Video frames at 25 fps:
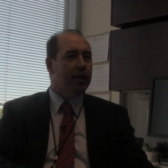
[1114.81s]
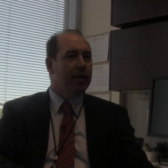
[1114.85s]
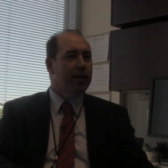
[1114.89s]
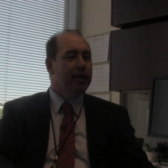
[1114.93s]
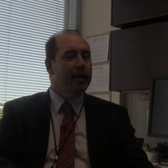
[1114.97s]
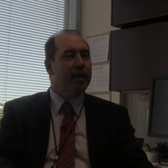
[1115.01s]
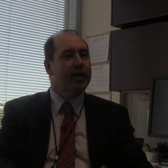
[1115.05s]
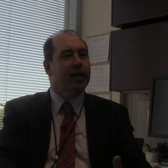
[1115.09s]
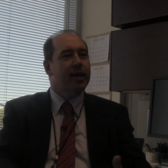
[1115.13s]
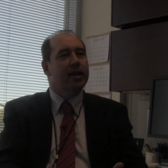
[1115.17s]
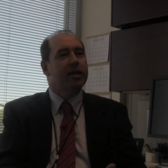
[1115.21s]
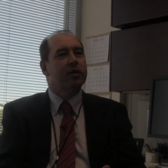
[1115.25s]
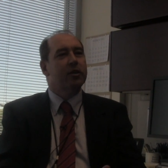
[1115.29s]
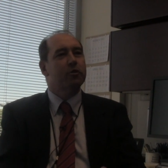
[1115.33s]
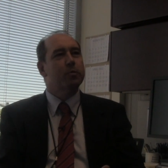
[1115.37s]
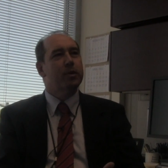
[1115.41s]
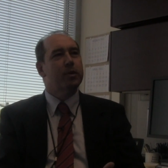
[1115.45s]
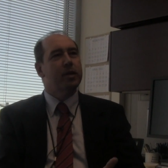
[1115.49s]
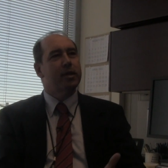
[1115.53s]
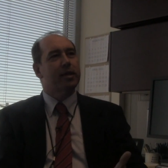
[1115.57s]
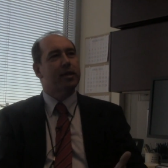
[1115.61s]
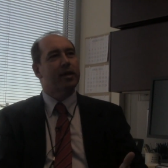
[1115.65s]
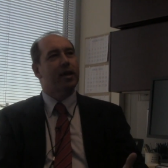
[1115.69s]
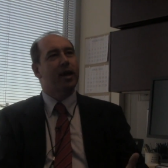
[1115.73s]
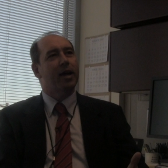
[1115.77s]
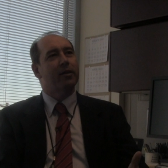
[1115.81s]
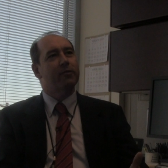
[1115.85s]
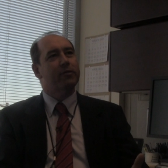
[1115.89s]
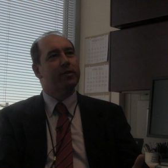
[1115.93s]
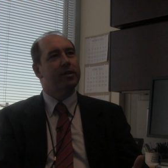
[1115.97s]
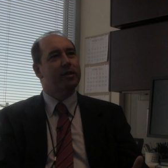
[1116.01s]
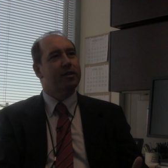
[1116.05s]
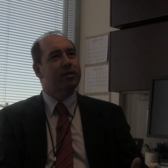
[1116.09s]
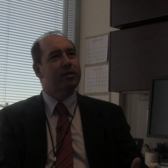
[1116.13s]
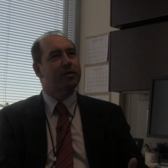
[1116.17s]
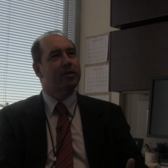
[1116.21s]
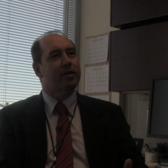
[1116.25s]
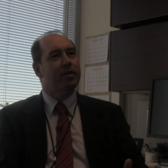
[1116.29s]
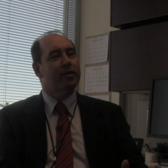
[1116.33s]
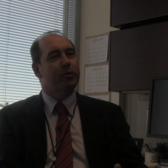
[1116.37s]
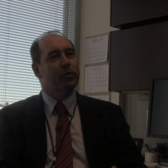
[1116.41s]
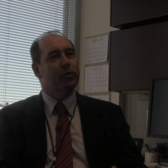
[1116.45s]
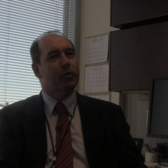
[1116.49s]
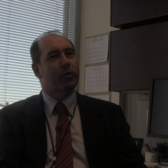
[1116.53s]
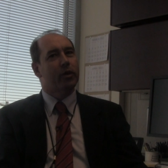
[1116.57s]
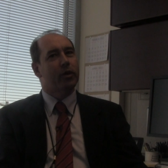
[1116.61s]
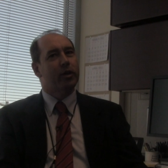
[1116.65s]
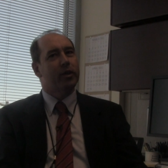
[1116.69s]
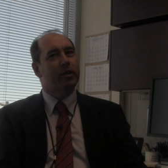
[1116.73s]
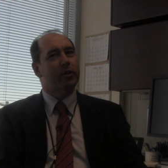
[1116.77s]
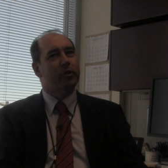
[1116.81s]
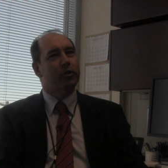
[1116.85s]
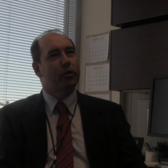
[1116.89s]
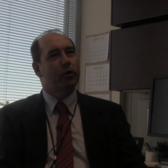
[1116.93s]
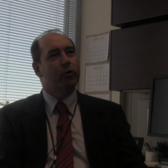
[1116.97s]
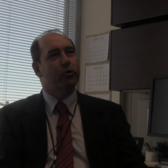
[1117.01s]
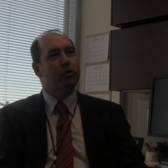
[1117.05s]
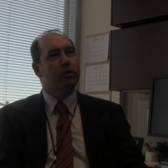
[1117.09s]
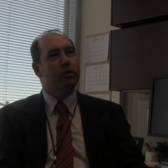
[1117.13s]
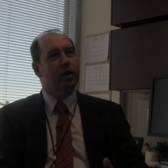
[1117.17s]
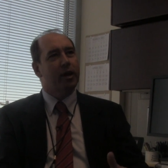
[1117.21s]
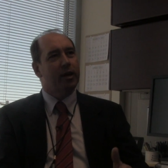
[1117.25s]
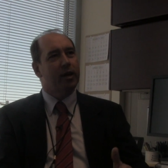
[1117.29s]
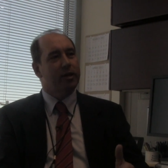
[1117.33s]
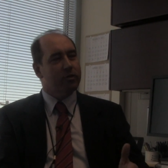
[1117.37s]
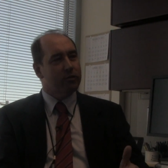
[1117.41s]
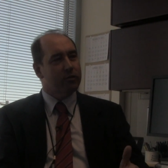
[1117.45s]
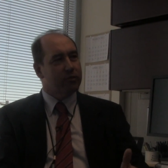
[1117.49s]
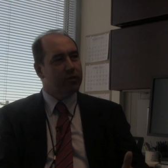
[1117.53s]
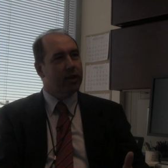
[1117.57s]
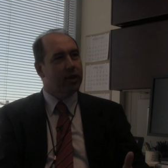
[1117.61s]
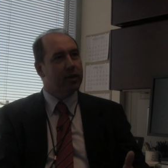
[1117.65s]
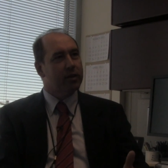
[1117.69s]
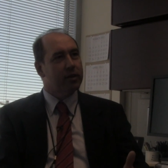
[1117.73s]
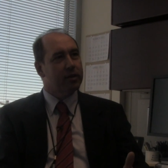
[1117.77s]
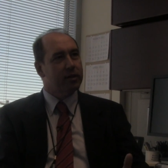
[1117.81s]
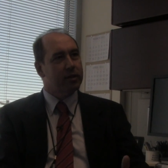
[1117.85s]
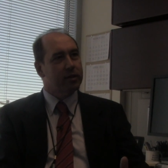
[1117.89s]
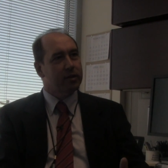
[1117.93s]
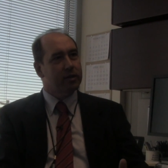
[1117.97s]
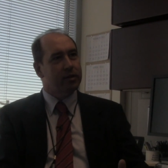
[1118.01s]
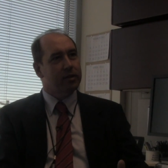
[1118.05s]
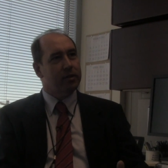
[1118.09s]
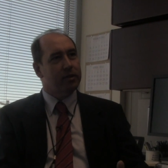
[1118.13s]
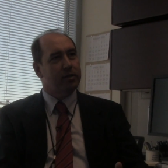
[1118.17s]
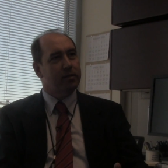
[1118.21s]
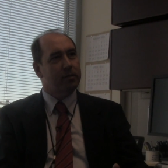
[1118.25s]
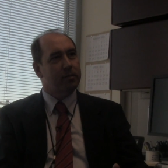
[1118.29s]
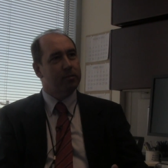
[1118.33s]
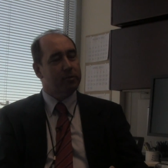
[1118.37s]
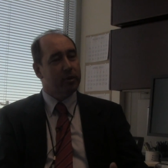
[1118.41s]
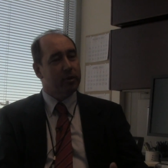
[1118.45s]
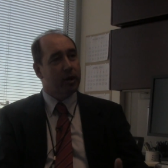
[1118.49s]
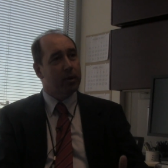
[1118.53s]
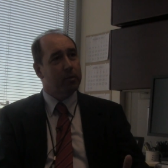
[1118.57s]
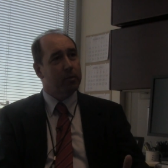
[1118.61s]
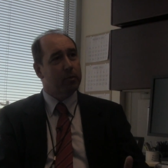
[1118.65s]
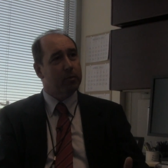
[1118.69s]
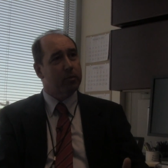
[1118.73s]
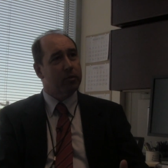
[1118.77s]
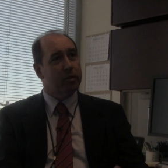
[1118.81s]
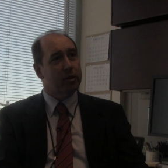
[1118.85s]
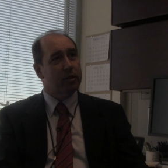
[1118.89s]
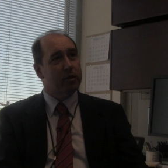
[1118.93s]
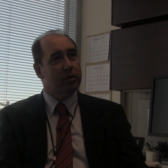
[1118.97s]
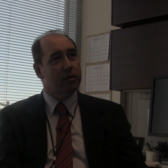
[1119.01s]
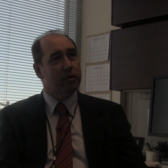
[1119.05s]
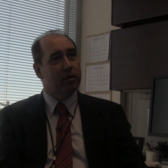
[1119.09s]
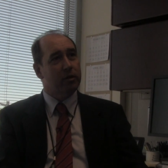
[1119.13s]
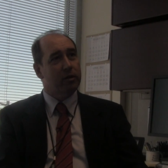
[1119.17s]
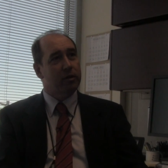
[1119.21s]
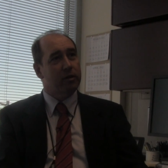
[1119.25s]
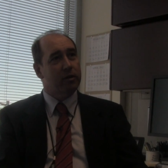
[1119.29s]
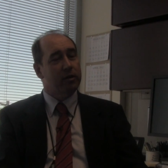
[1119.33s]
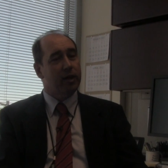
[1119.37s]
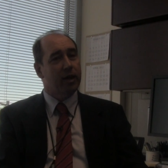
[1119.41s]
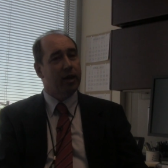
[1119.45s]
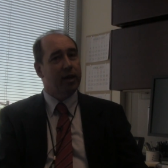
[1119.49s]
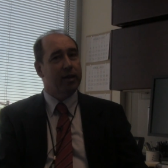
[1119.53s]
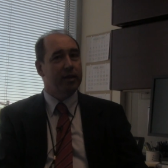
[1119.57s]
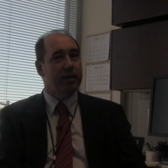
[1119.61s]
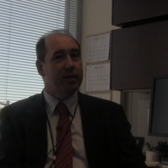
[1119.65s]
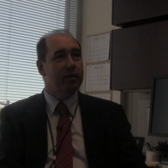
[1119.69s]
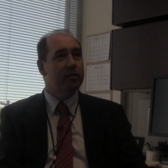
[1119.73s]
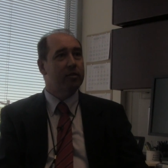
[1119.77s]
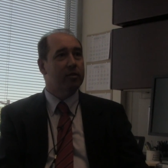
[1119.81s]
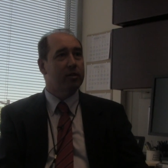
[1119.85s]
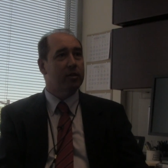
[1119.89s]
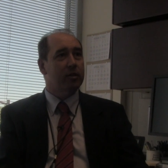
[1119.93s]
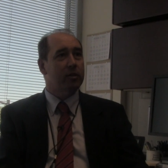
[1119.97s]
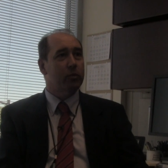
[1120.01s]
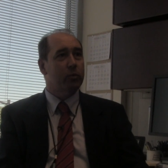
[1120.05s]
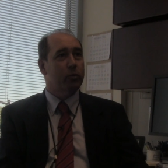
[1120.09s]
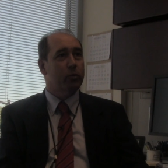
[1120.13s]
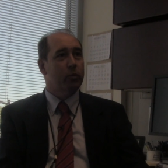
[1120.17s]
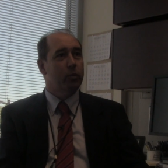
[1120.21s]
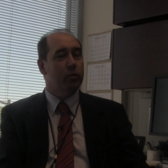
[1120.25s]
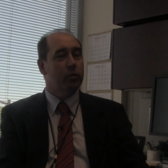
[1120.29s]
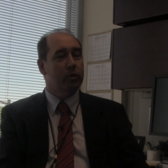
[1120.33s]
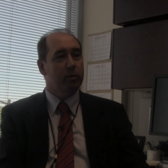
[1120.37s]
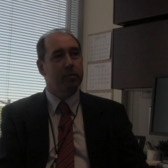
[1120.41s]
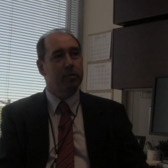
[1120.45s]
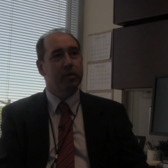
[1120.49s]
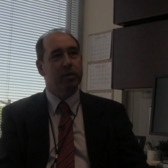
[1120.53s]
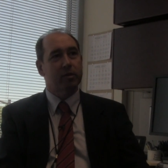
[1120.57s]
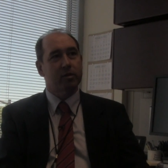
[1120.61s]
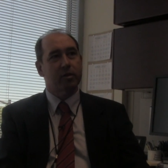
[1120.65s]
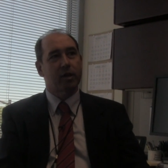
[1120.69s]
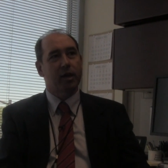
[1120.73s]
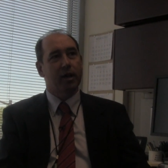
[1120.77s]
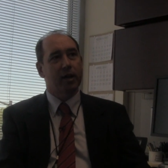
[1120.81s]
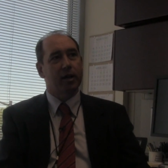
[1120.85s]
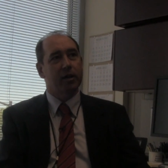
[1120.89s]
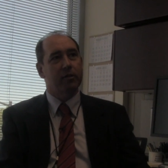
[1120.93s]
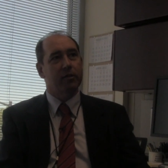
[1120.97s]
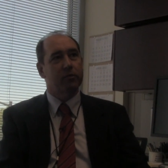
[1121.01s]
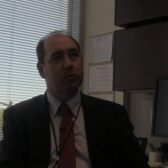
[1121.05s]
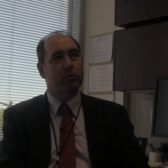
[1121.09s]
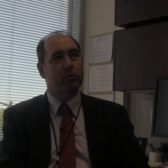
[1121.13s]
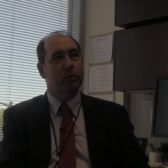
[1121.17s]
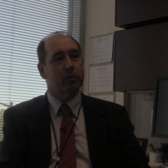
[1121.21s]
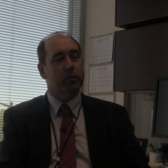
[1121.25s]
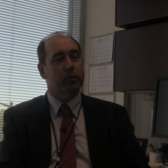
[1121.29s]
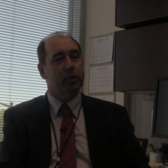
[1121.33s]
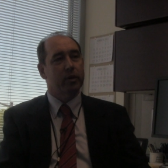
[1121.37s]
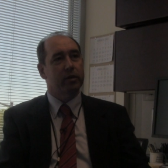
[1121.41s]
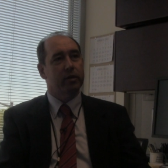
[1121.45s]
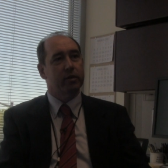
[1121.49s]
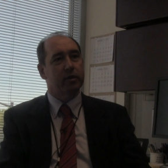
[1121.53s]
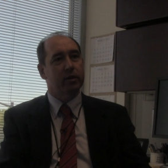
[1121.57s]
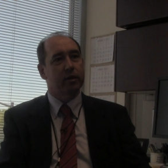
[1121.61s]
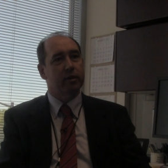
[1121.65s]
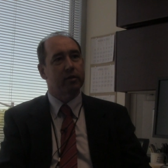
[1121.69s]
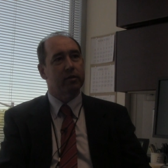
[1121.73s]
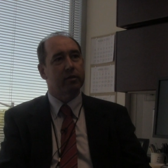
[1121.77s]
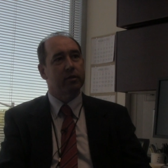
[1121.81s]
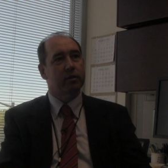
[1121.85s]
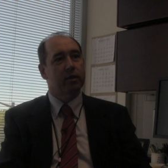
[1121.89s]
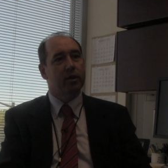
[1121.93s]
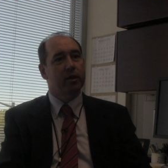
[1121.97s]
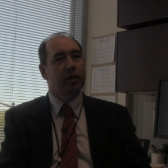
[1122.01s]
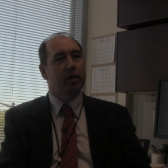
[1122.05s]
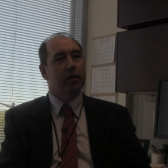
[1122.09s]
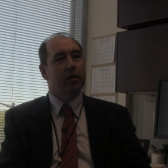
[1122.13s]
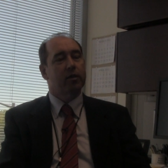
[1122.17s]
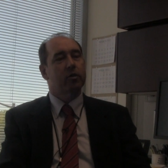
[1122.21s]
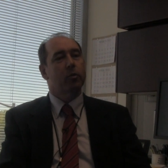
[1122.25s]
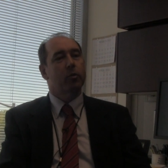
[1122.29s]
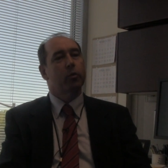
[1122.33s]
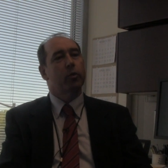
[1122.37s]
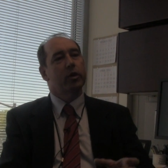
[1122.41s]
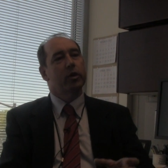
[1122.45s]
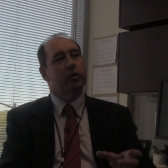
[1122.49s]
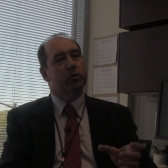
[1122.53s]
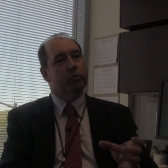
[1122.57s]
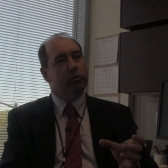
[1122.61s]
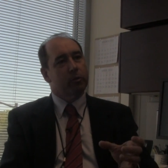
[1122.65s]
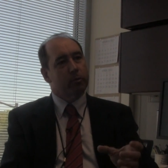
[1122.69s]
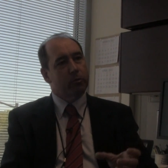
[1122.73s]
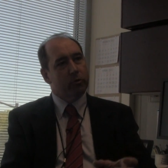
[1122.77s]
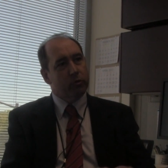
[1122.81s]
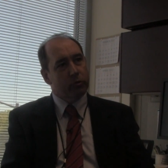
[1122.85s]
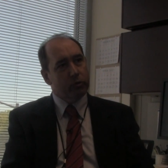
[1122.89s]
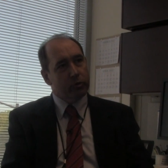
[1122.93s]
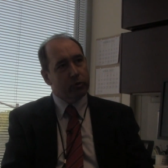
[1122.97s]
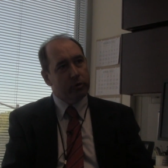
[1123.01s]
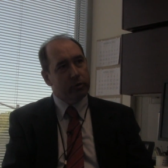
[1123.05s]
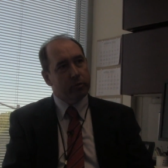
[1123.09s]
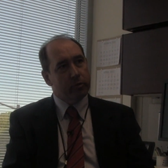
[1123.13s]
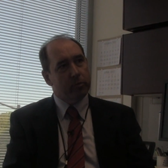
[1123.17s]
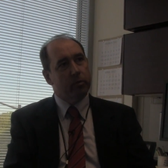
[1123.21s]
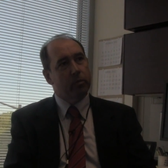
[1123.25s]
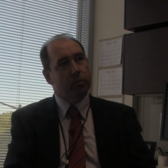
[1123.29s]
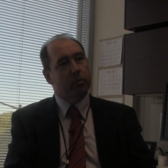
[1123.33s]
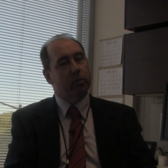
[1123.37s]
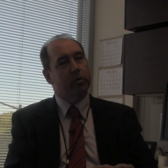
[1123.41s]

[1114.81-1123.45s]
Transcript: That kind of gives me the confidence that those kinds of technical problems that are not easy will be solved one way or another. Some way to absorb,